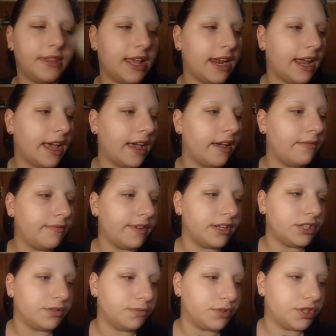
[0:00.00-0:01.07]
that I have,
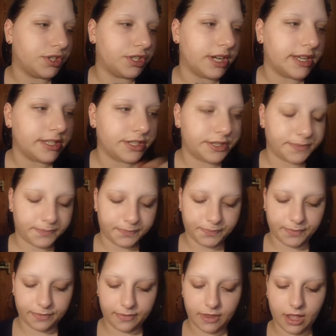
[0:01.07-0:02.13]
facial moisturizer.
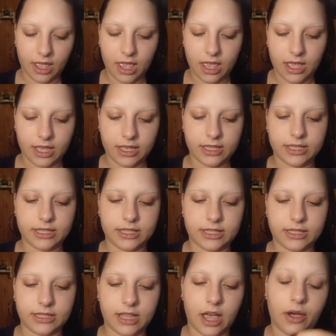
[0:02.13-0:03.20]

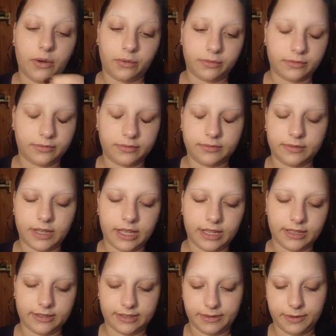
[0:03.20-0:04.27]
Oh,
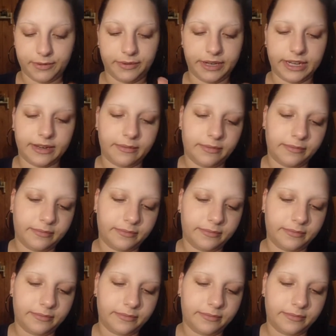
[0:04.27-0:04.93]
let me read